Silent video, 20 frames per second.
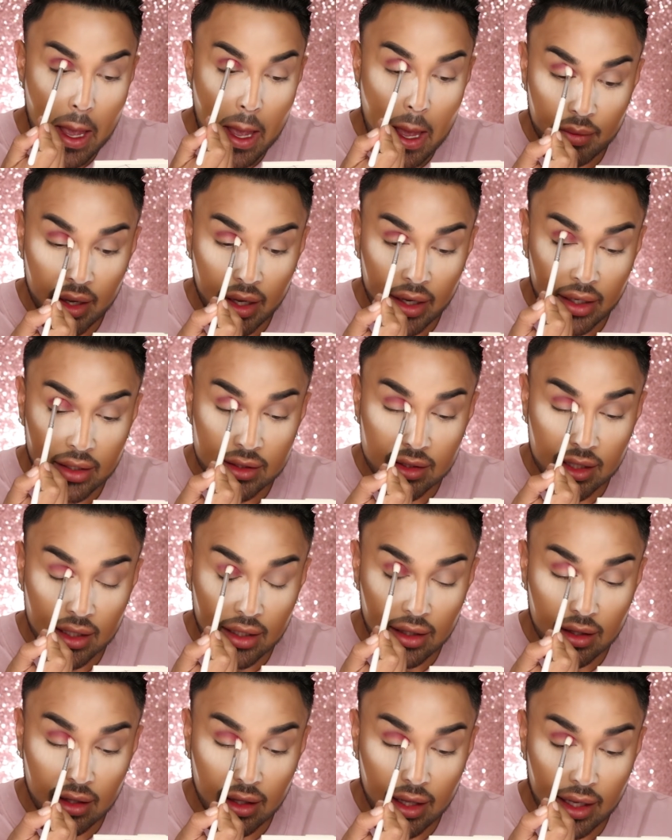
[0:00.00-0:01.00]
But it just kind
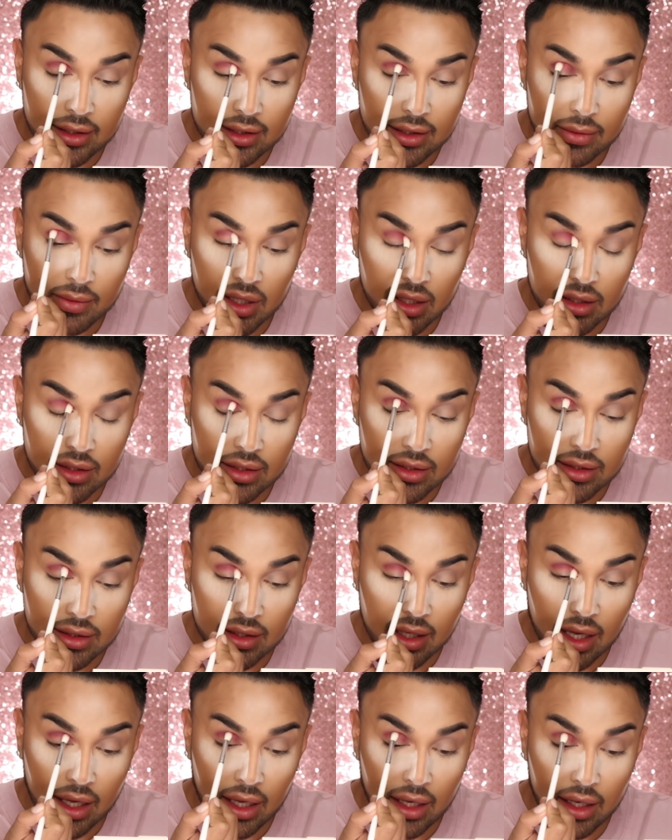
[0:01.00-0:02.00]
of lets me just
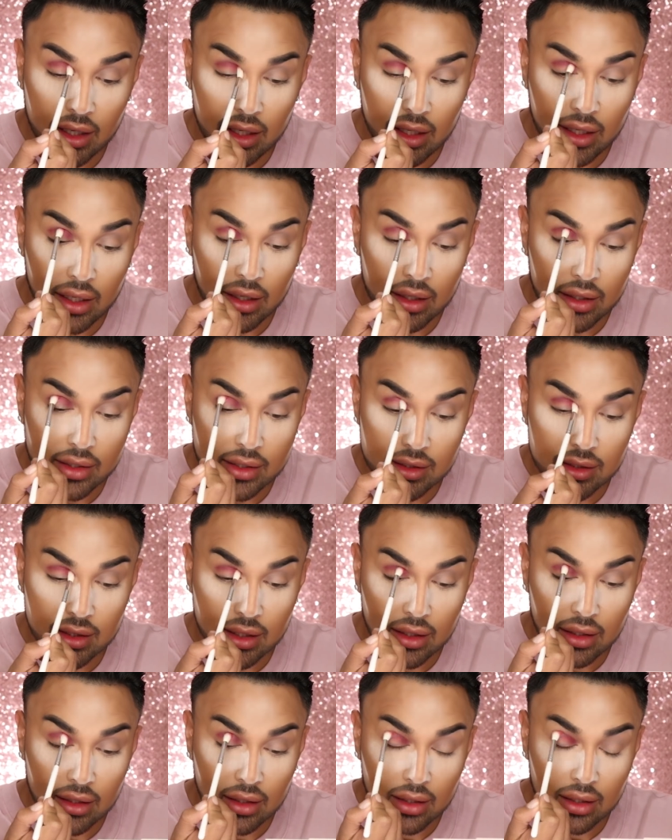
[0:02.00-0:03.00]
get in here just a
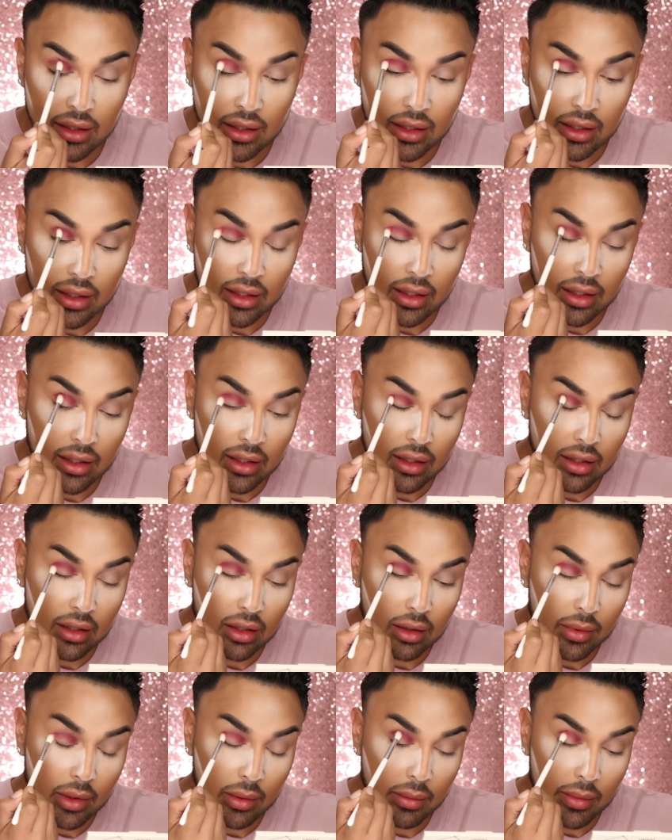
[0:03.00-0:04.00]

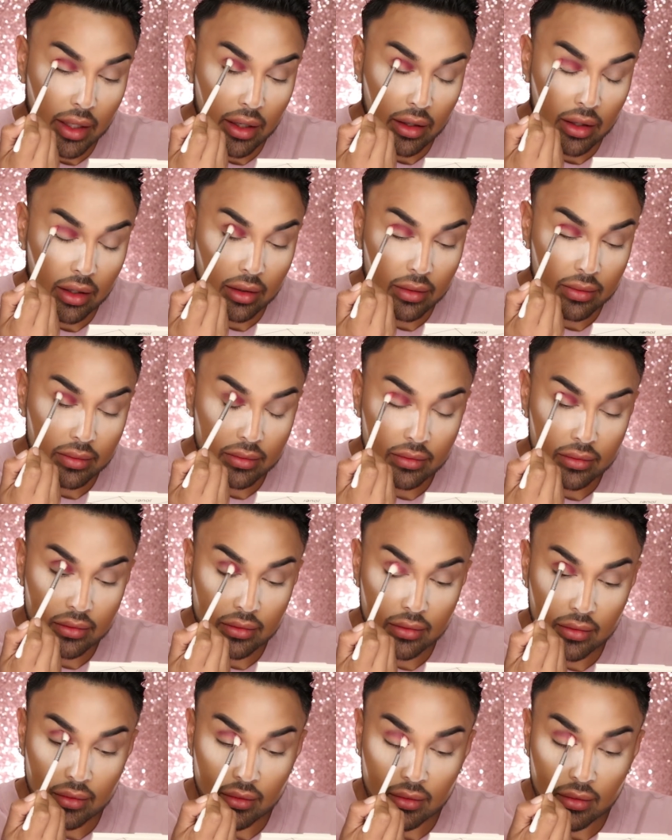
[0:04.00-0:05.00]
little bit better.
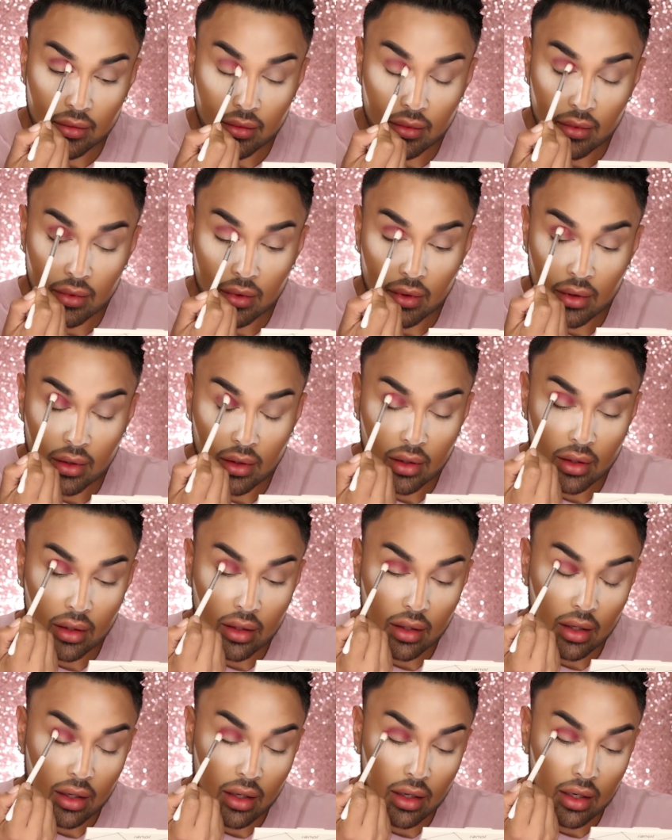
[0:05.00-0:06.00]

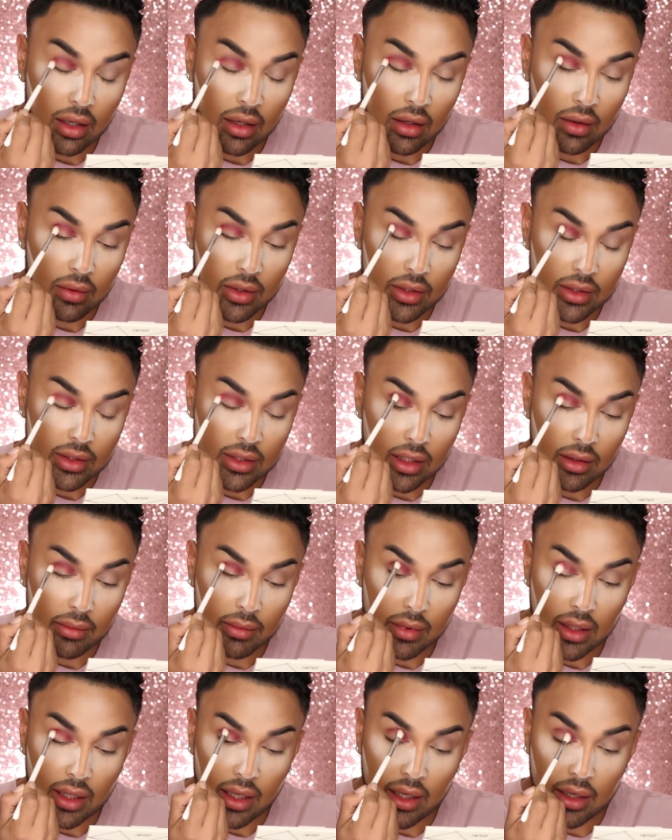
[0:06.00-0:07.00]
And now we're just gonna
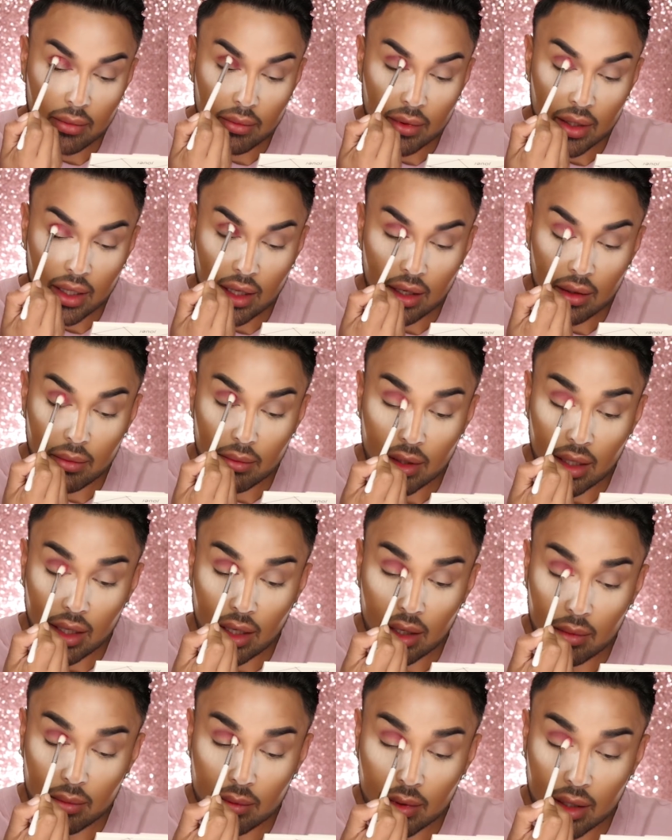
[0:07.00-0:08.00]
blend, blend,
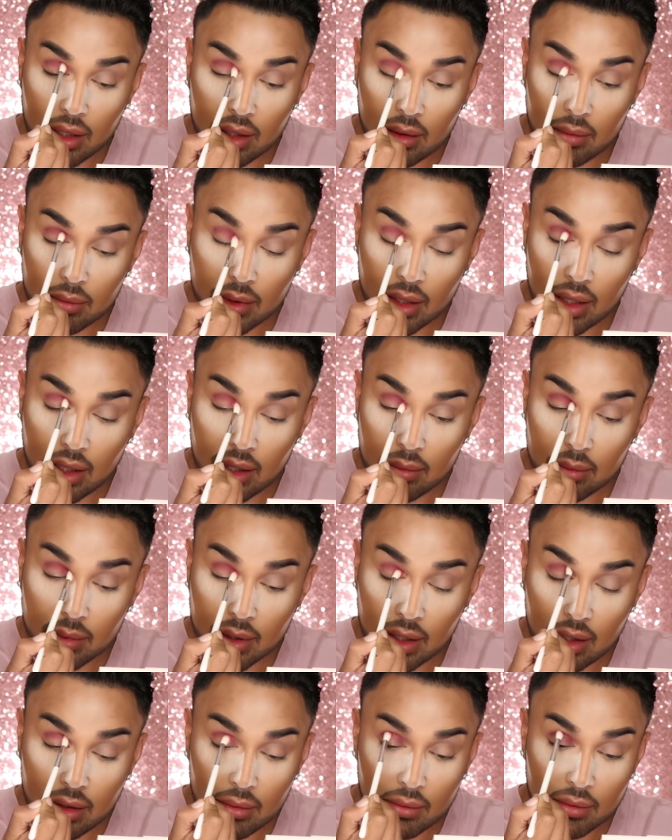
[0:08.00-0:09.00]
blend, blend, blend,
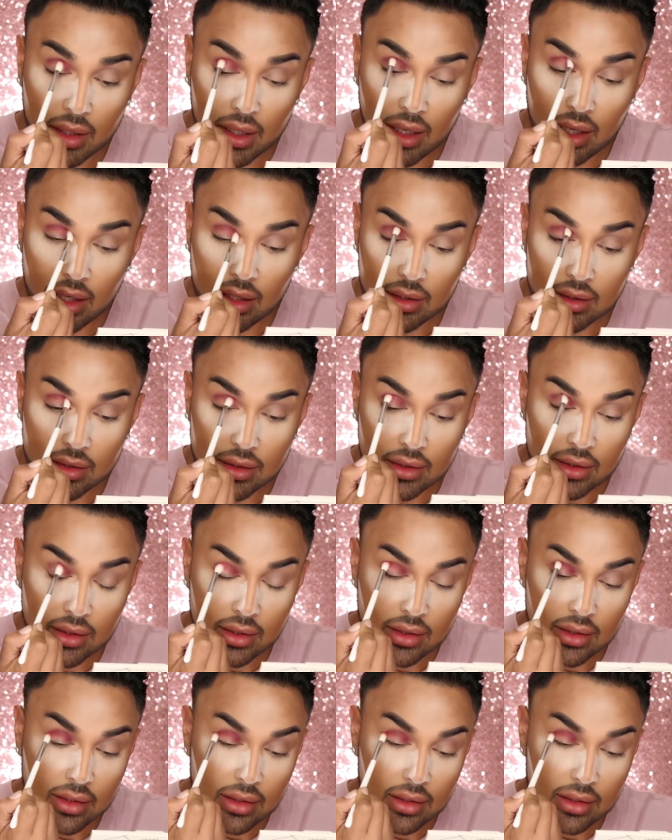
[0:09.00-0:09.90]
blend, blend.